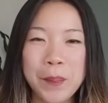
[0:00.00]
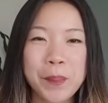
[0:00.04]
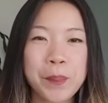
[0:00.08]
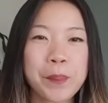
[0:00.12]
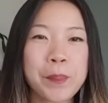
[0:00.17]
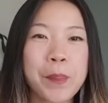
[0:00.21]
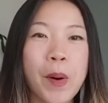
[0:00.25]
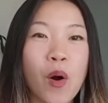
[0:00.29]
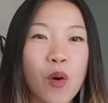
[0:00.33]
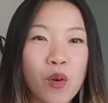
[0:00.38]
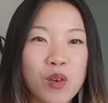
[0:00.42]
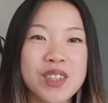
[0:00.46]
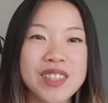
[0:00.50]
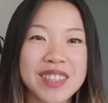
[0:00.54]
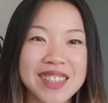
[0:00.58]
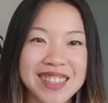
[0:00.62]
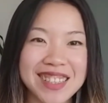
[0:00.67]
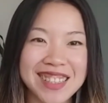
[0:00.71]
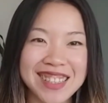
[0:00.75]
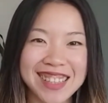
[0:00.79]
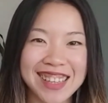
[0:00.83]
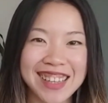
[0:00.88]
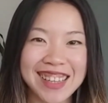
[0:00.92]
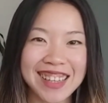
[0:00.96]

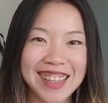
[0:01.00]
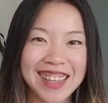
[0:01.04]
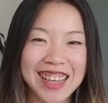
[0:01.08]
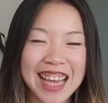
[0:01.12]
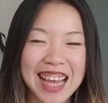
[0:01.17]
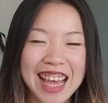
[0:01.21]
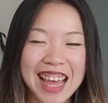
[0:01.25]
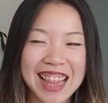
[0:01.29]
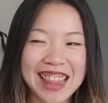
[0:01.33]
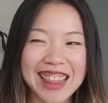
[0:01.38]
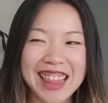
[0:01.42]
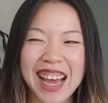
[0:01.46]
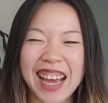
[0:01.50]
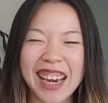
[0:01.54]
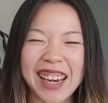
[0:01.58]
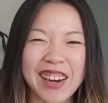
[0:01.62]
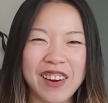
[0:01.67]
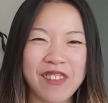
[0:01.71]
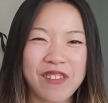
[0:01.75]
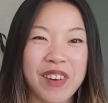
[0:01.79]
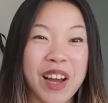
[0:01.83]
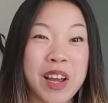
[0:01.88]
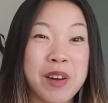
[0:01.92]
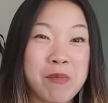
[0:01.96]
potency, that
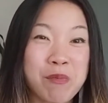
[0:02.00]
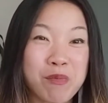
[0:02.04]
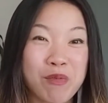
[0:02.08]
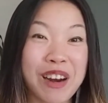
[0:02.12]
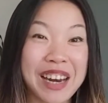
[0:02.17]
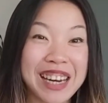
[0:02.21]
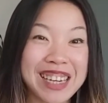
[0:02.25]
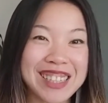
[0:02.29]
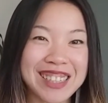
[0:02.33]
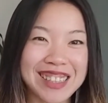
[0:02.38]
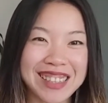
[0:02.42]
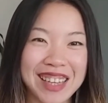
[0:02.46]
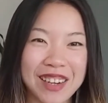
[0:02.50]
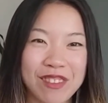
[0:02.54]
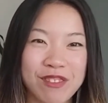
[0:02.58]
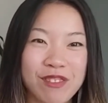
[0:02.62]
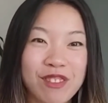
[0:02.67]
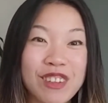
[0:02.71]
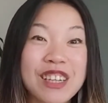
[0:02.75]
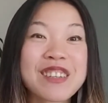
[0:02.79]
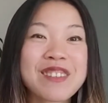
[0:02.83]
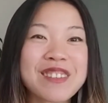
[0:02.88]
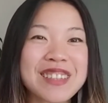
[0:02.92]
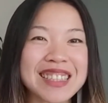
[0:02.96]
vibration, that
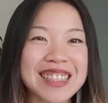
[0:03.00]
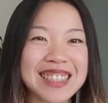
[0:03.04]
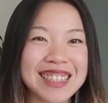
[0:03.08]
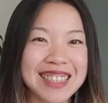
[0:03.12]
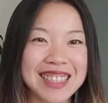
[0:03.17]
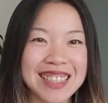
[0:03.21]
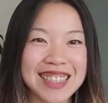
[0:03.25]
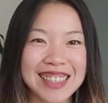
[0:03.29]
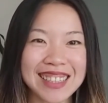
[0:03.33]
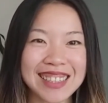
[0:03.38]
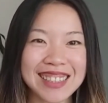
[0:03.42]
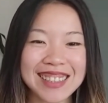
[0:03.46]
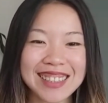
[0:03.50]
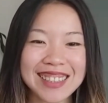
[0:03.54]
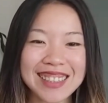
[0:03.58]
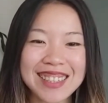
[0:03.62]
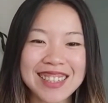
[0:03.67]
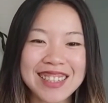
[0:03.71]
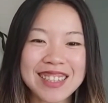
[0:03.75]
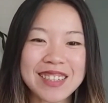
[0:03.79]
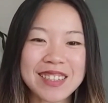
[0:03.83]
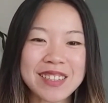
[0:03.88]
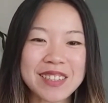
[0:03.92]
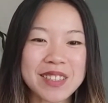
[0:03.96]
frequency.
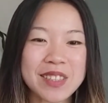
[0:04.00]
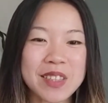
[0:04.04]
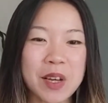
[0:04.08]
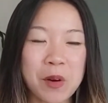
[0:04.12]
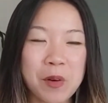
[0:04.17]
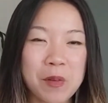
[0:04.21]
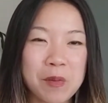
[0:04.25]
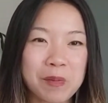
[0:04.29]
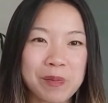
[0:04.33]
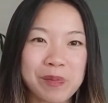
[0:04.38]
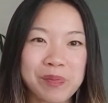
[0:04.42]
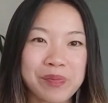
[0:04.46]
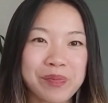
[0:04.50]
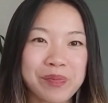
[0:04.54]
So